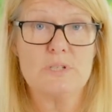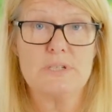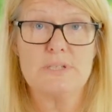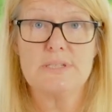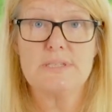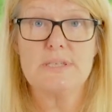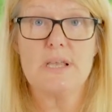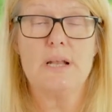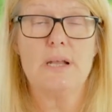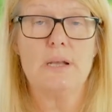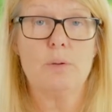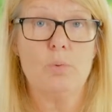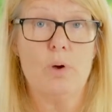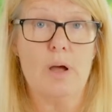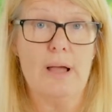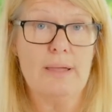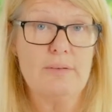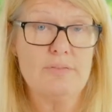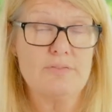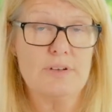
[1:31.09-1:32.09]
and certainly what
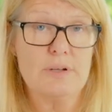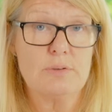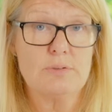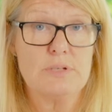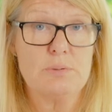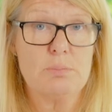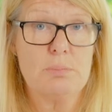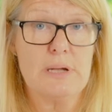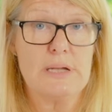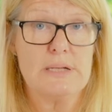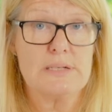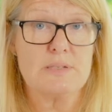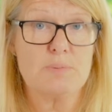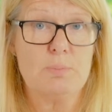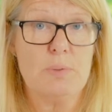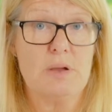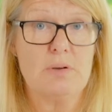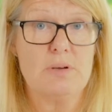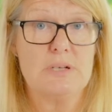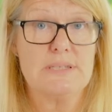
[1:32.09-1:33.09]
I've found in my
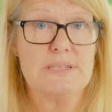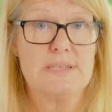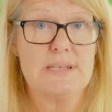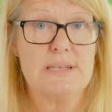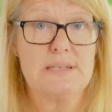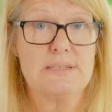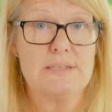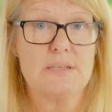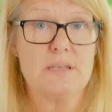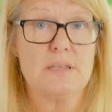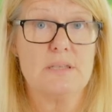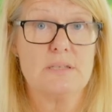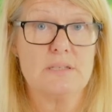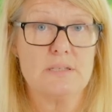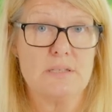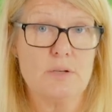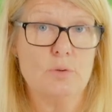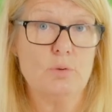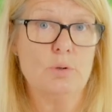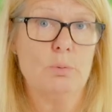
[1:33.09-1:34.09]
experience, is the
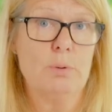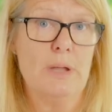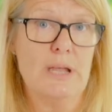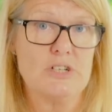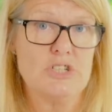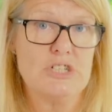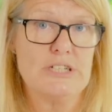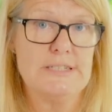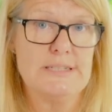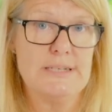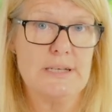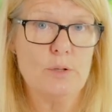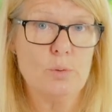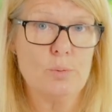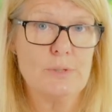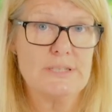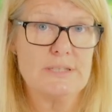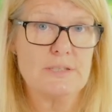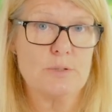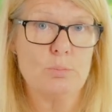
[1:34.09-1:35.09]
sooner we actually deal
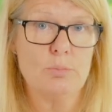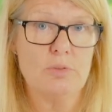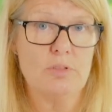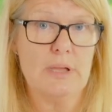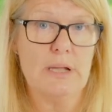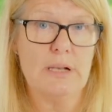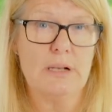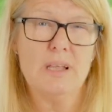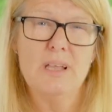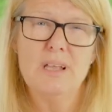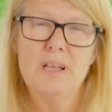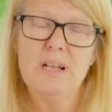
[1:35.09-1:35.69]
with something,